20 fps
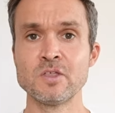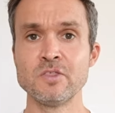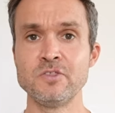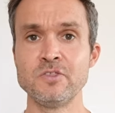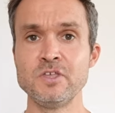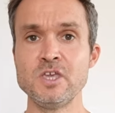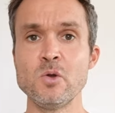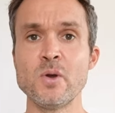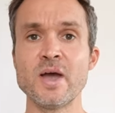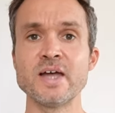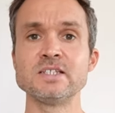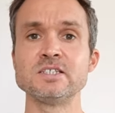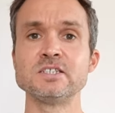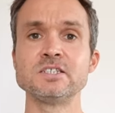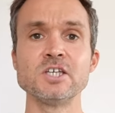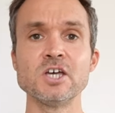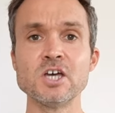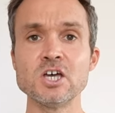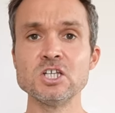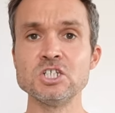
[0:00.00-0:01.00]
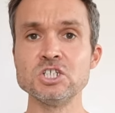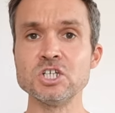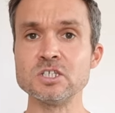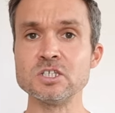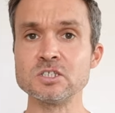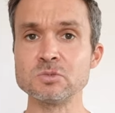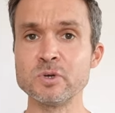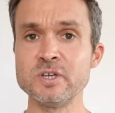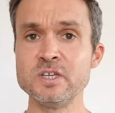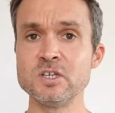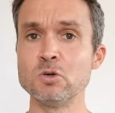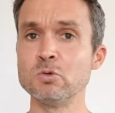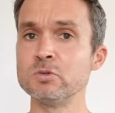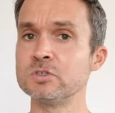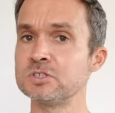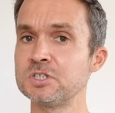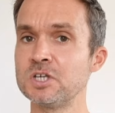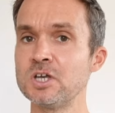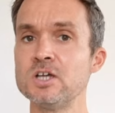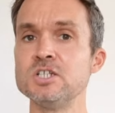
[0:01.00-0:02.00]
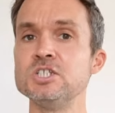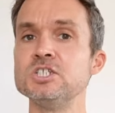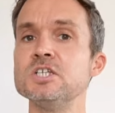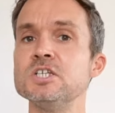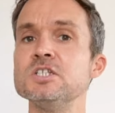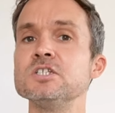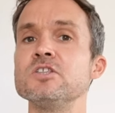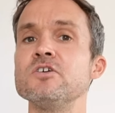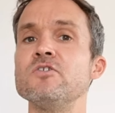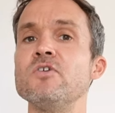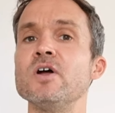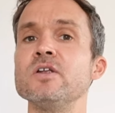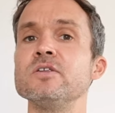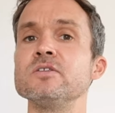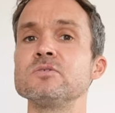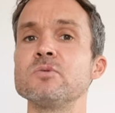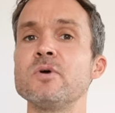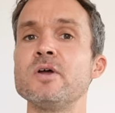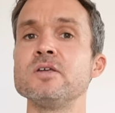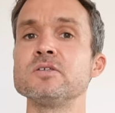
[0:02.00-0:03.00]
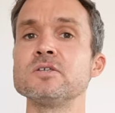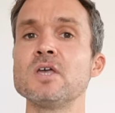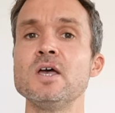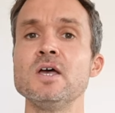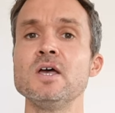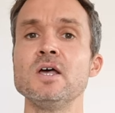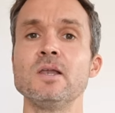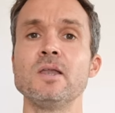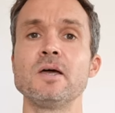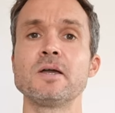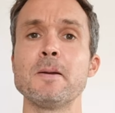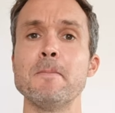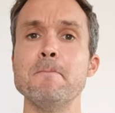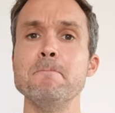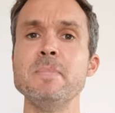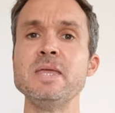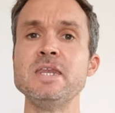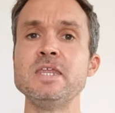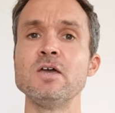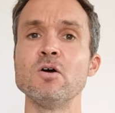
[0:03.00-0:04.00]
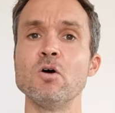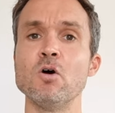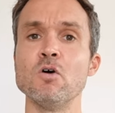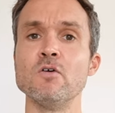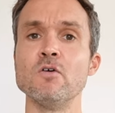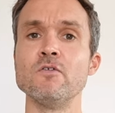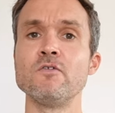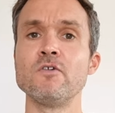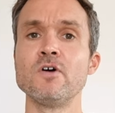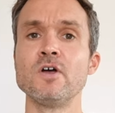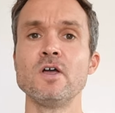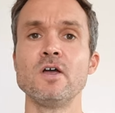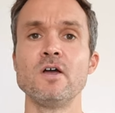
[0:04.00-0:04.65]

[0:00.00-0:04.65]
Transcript: that you add surges, what he calls surges, into the runs, where it's like a minute of